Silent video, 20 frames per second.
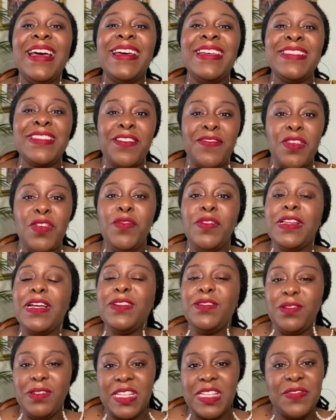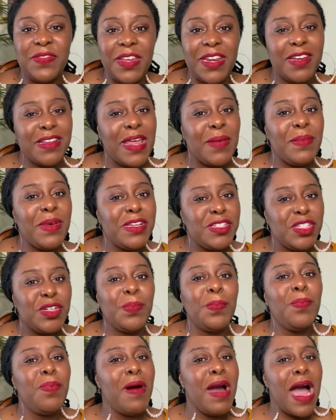If you've clicked on this video, that means you're
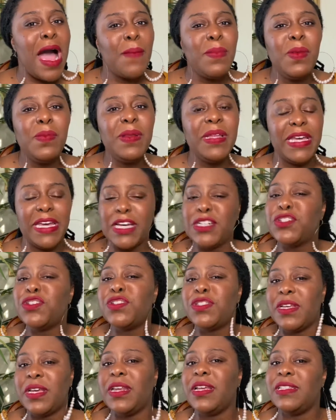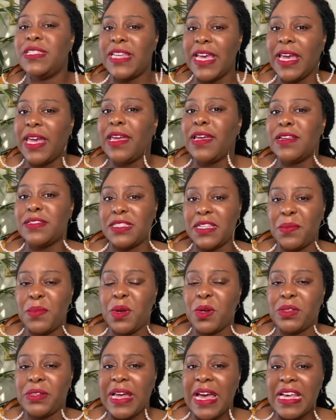probably interested in taking a summer
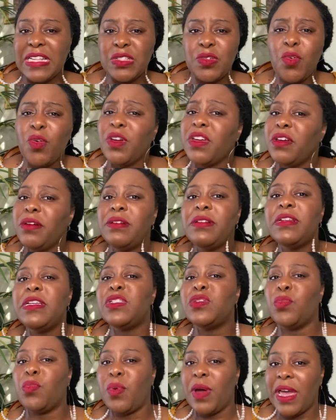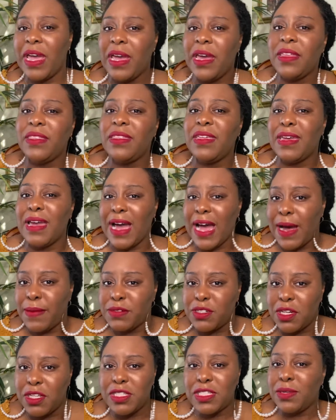class, or you're at least weighing the
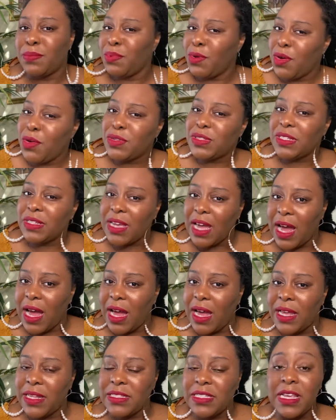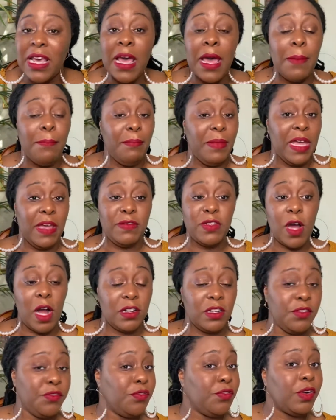options, the pros and cons, may have talked
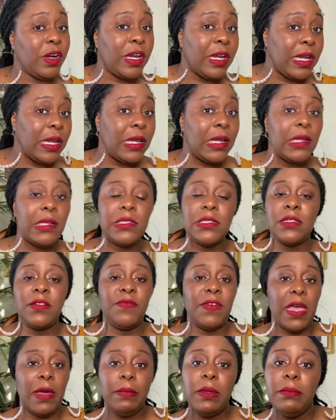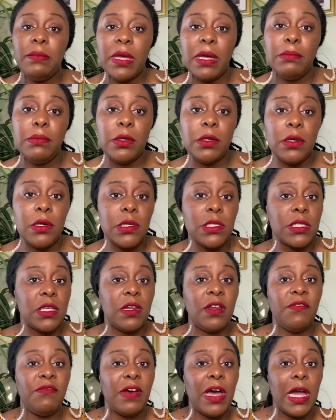to friends, family members, an
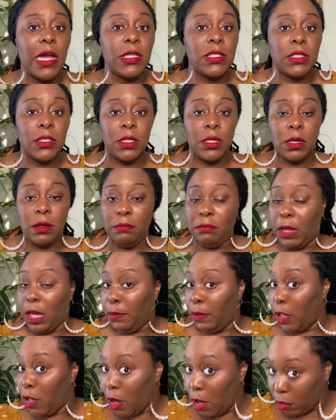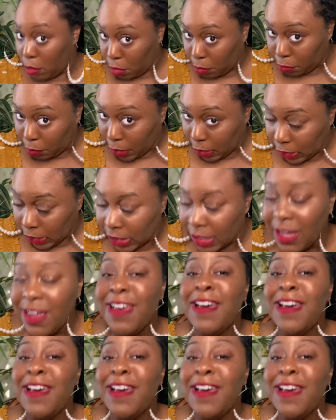advisor, maybe gone on Reddit,